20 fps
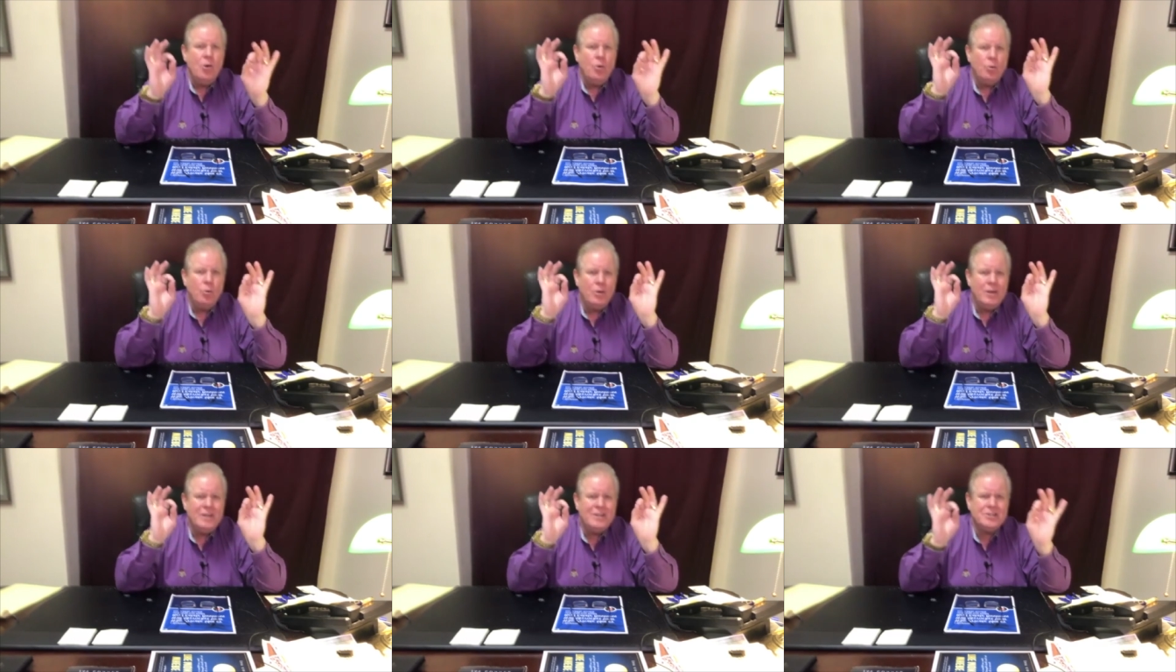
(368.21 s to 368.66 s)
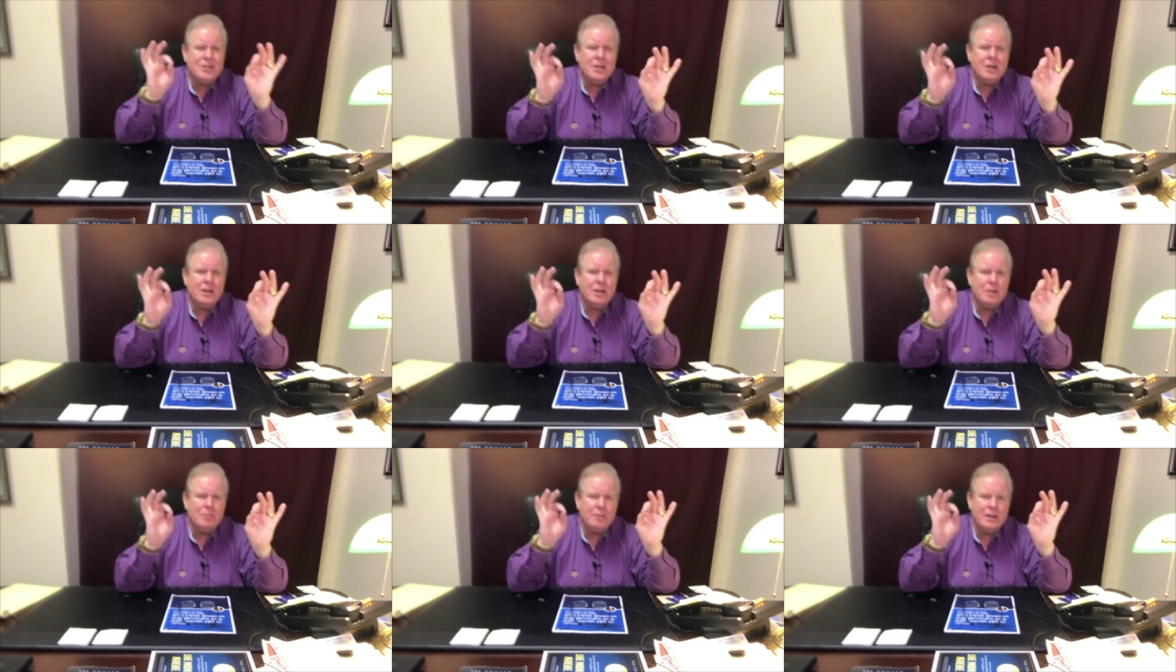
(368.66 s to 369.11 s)
We
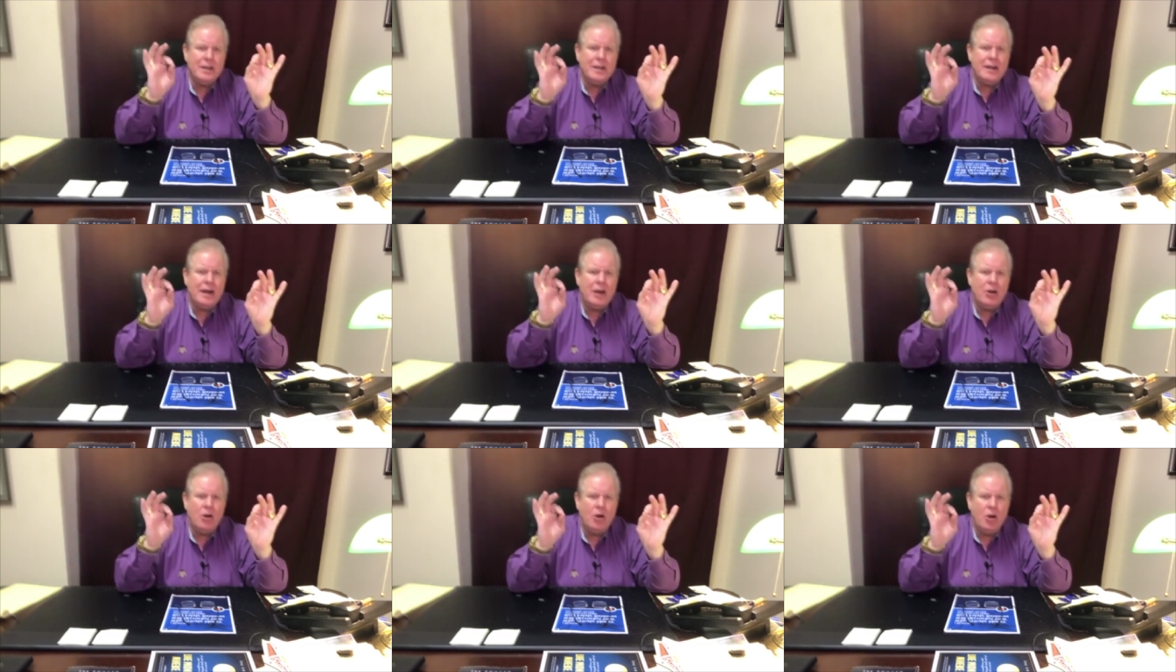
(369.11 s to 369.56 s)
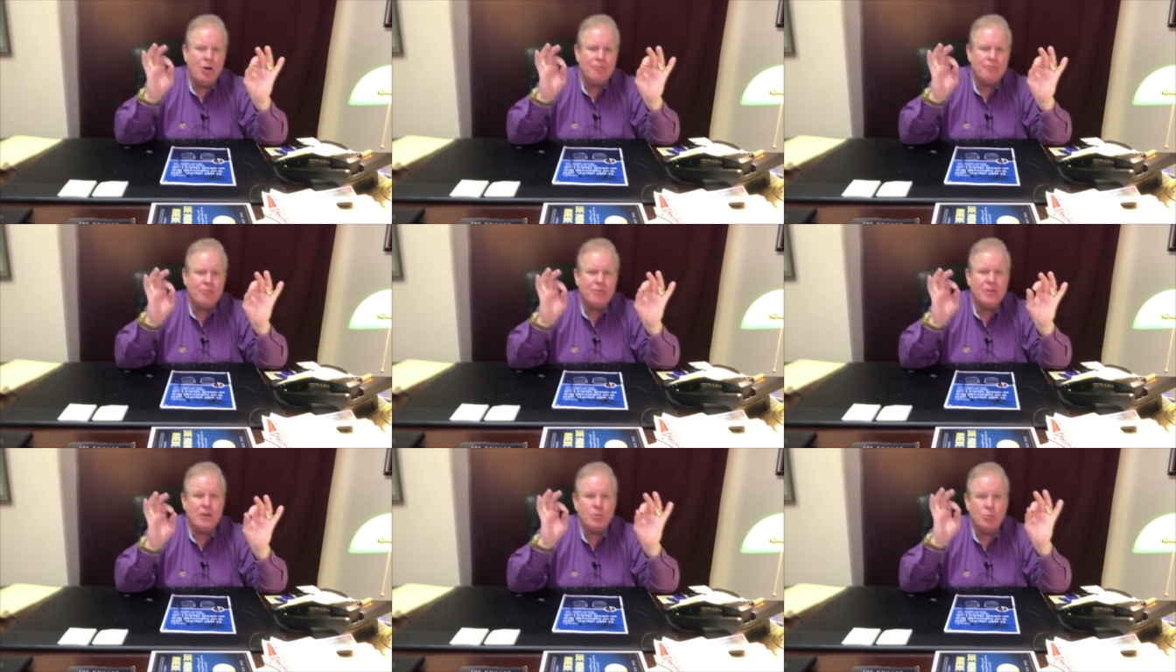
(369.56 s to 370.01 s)
tell them in our
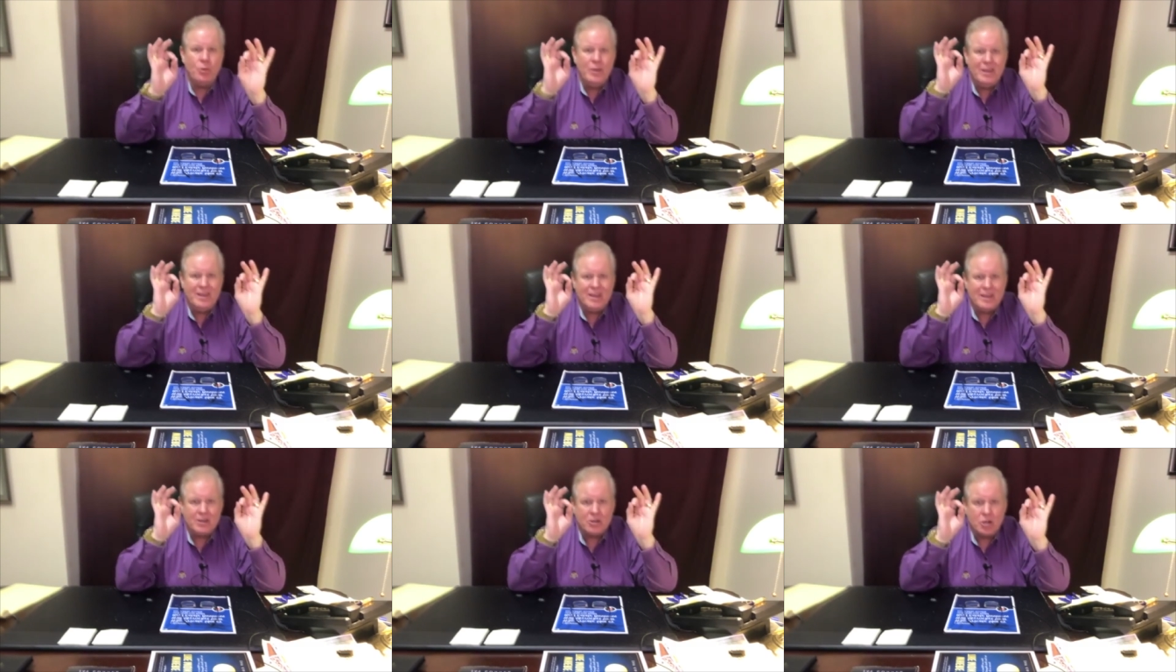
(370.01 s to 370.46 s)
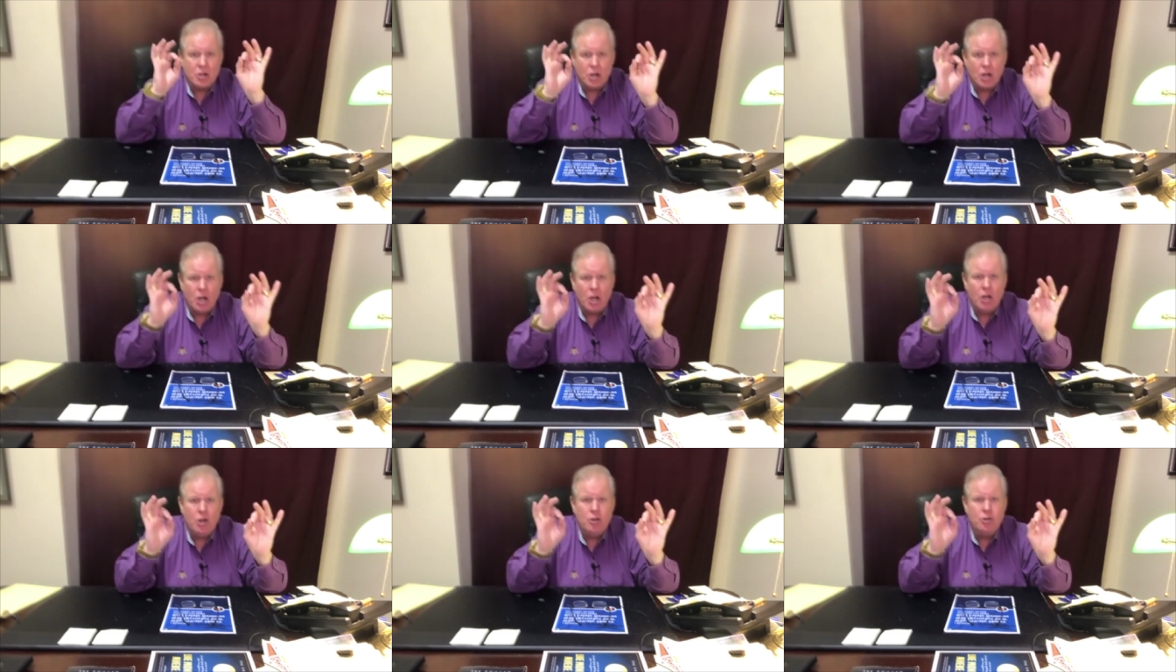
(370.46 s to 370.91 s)
offer that we can
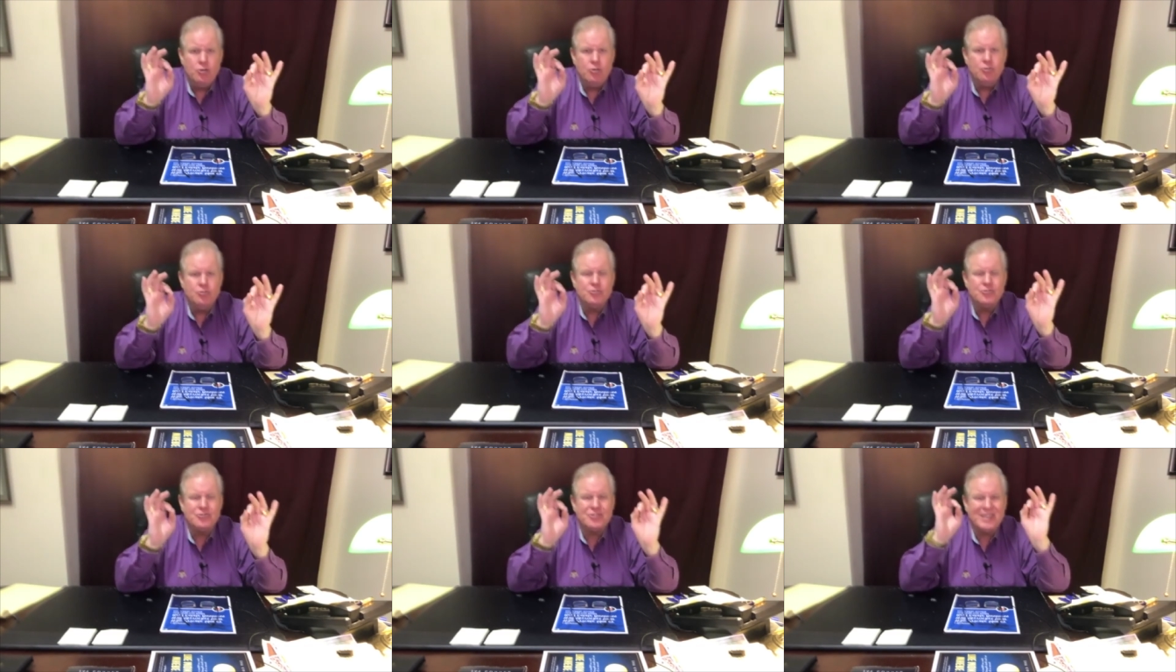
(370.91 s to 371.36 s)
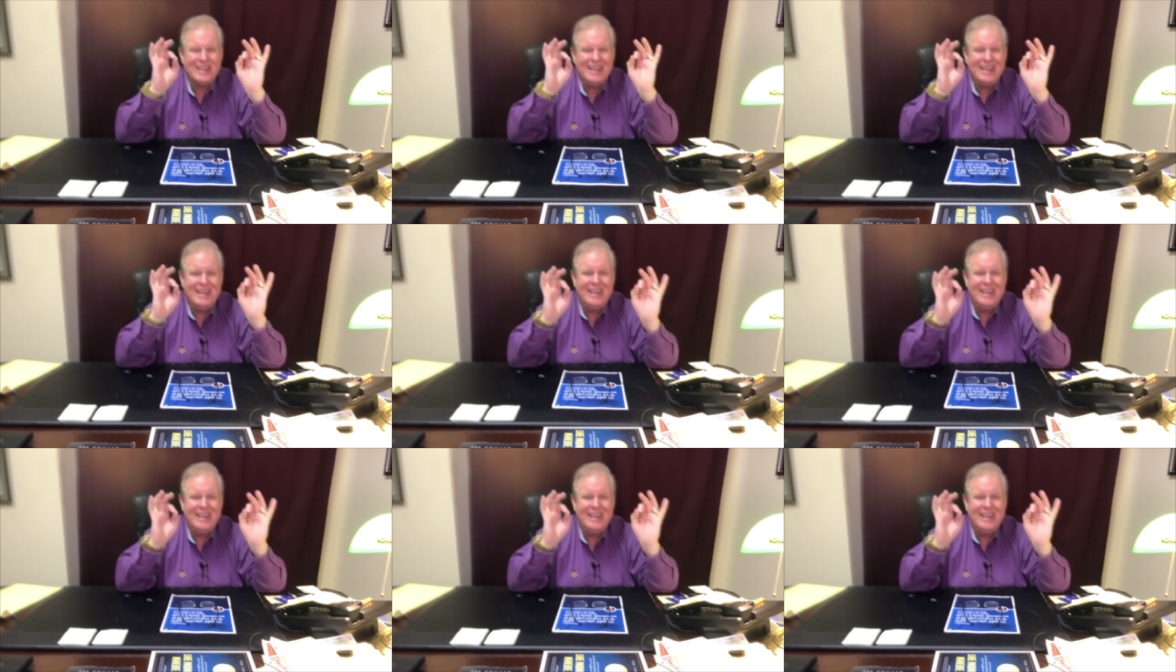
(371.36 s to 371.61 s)
close